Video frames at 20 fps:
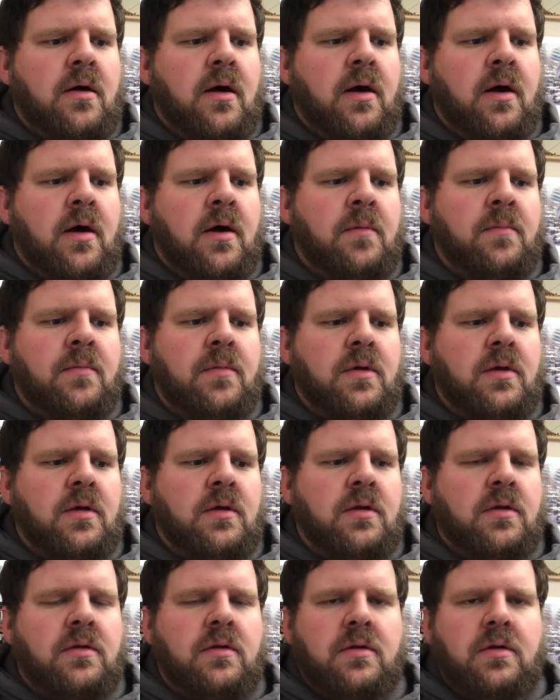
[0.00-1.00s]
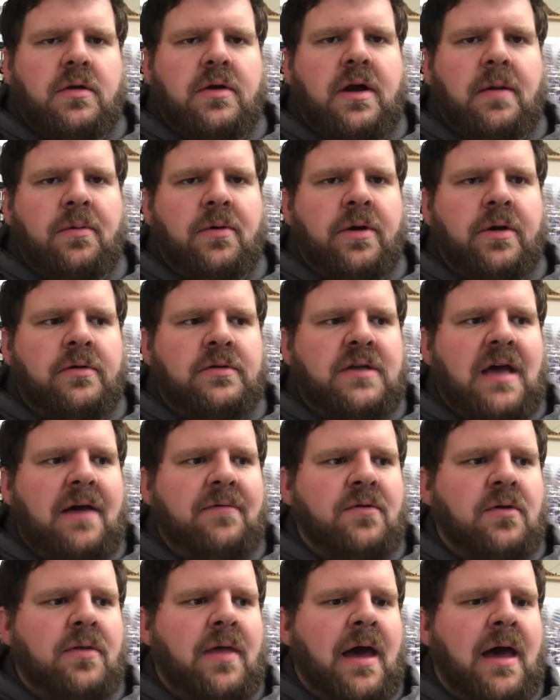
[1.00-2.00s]
um, and a couple years
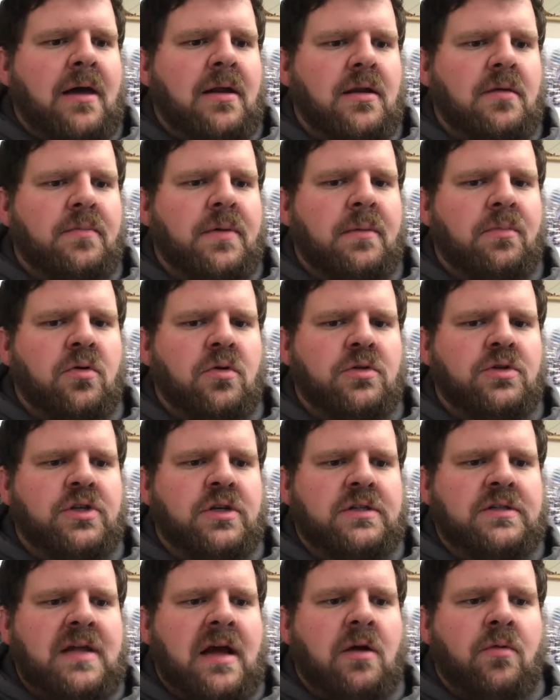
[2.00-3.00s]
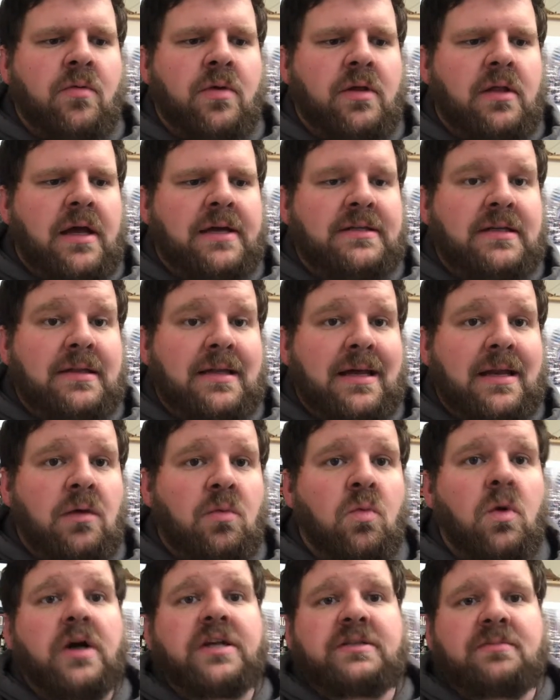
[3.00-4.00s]
after that, and people are just now realizing that he
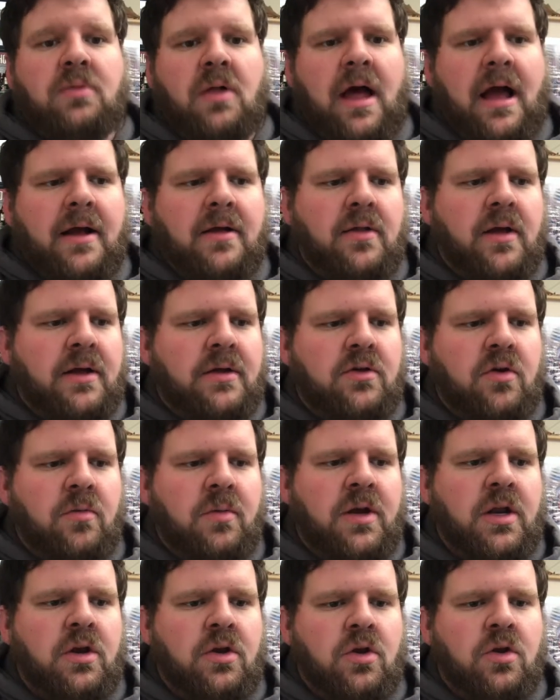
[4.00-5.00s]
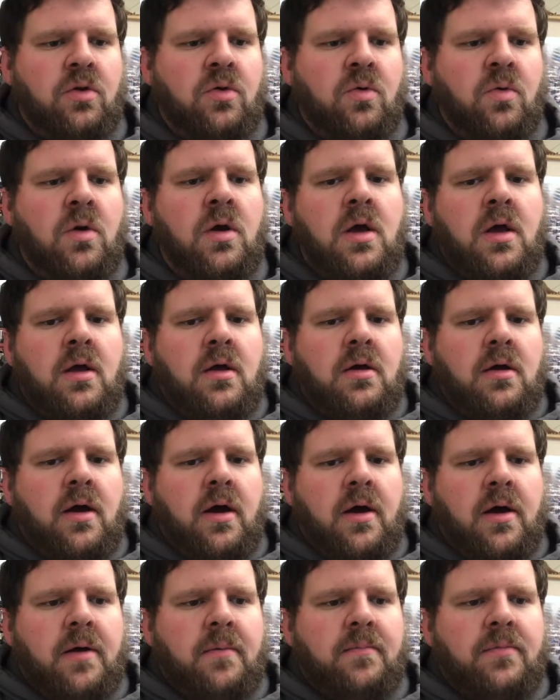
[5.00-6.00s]
was black. Like nobody knew.
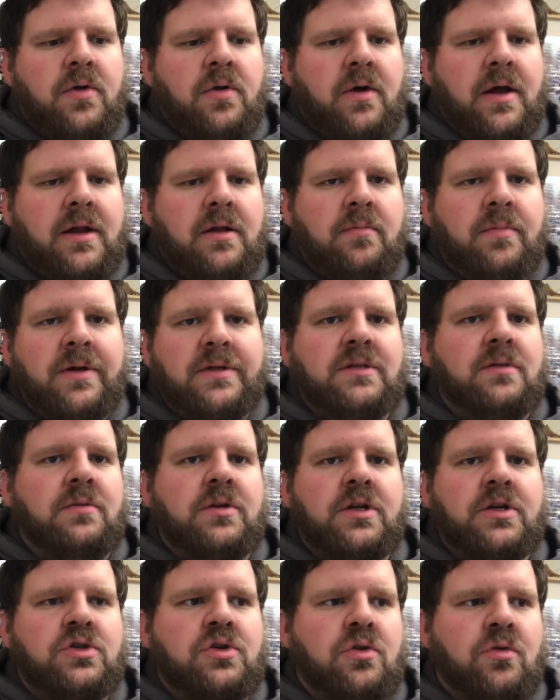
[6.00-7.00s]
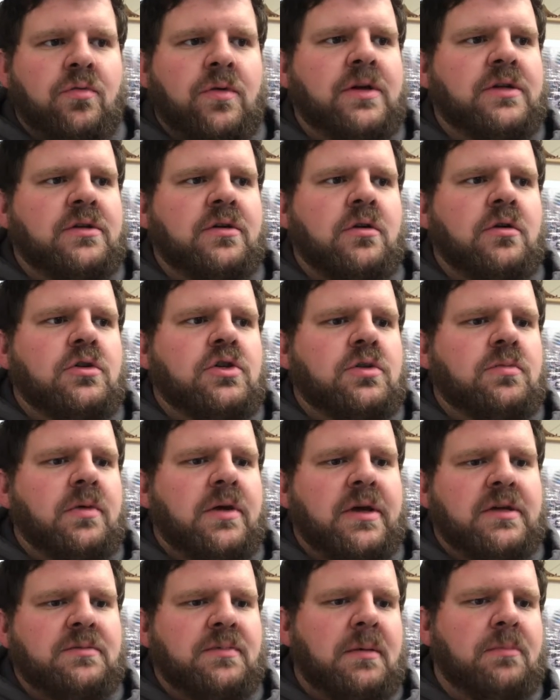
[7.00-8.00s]
Um, there had to be some additional research
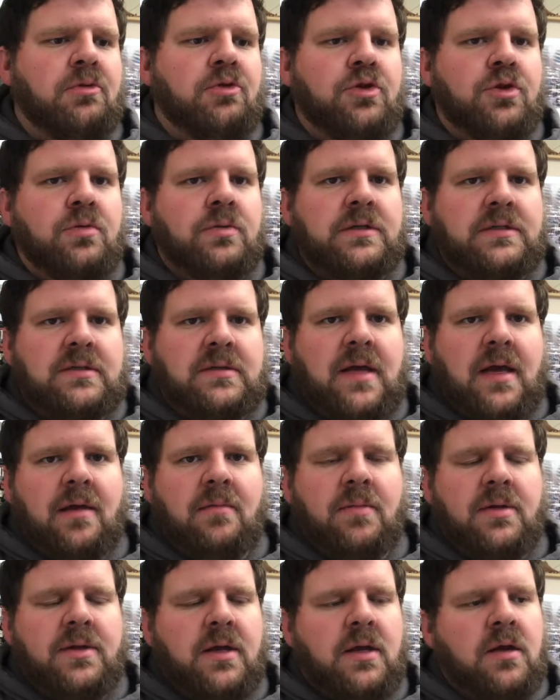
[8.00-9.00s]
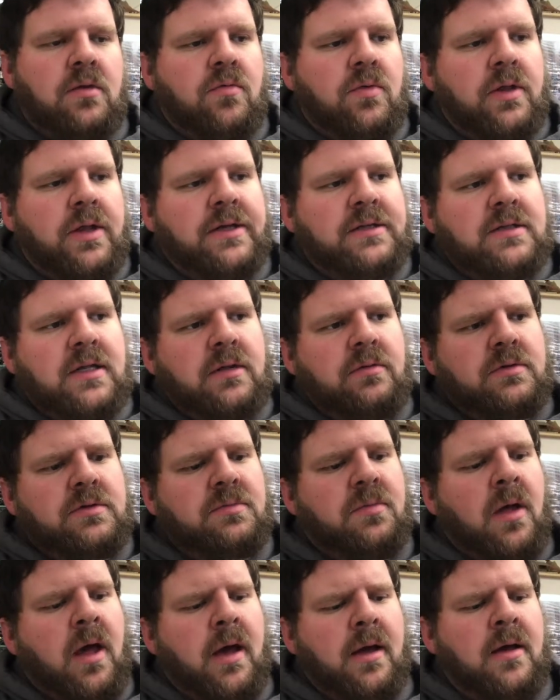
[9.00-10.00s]
because people knew his name, but they didn't realize that he was
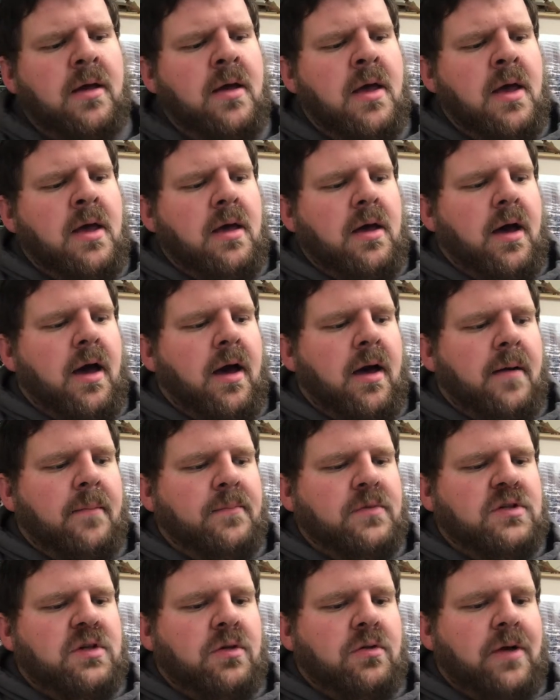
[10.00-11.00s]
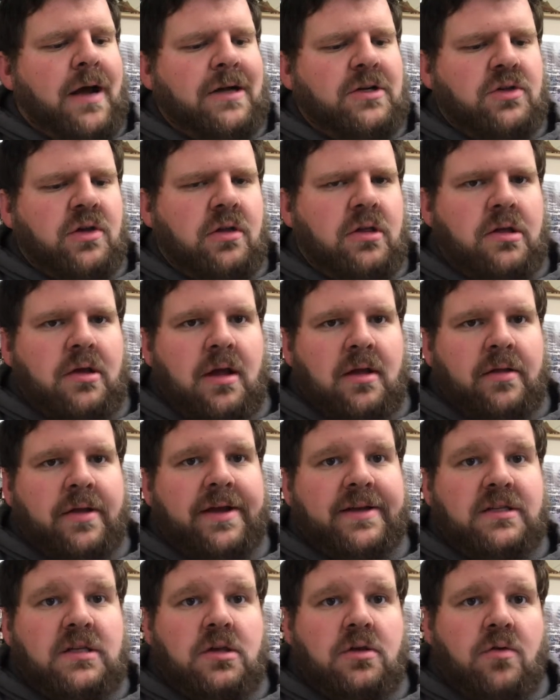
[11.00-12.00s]
black. Um, so there were actually th- at
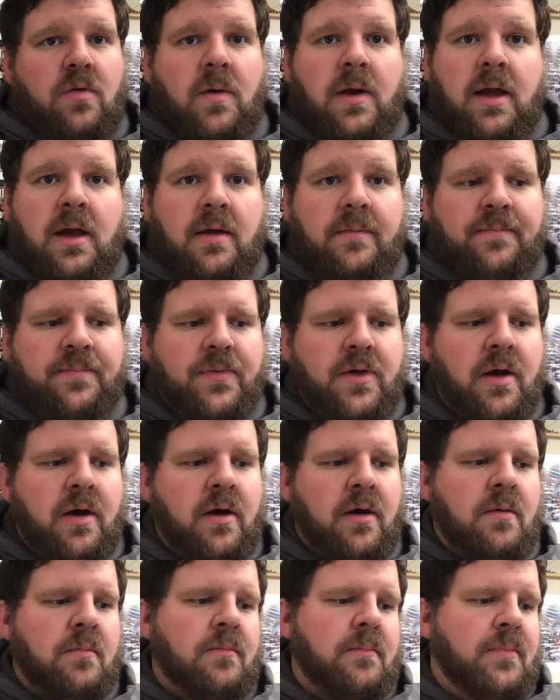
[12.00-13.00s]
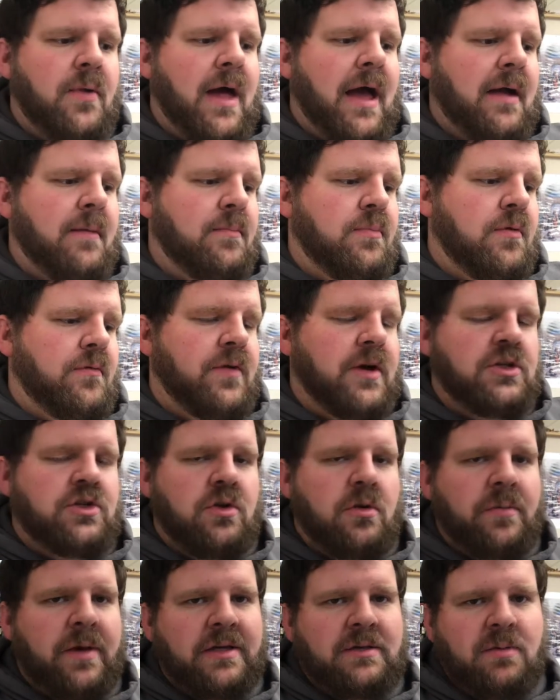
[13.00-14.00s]
least three um, black
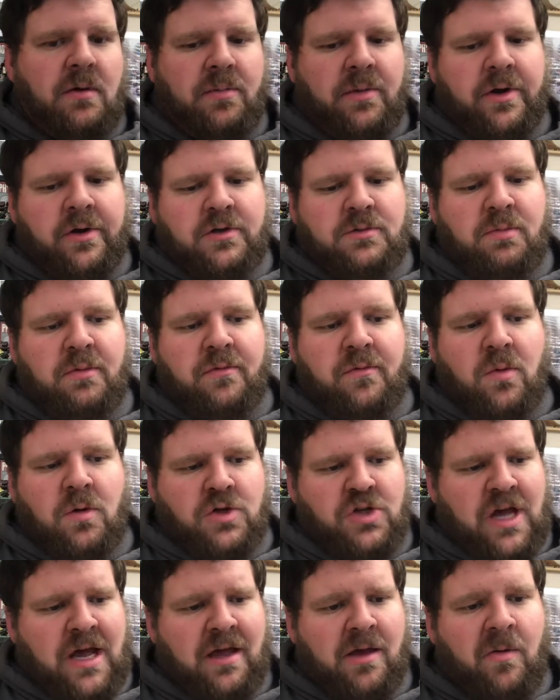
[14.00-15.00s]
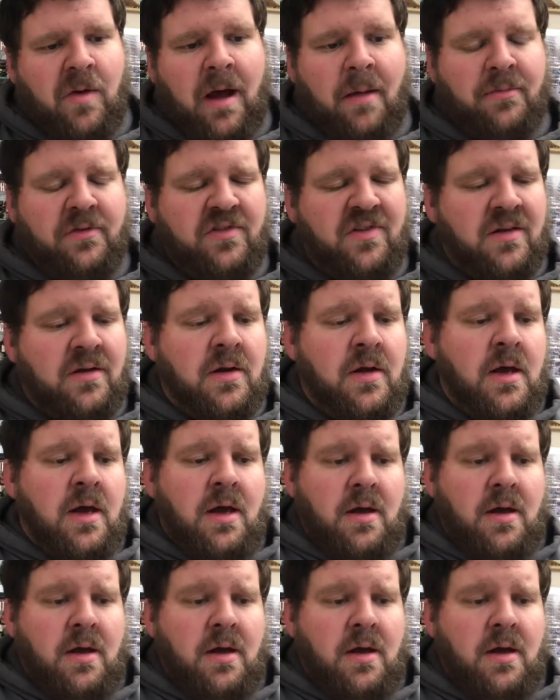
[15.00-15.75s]
professional baseball players before Jackie Robinson,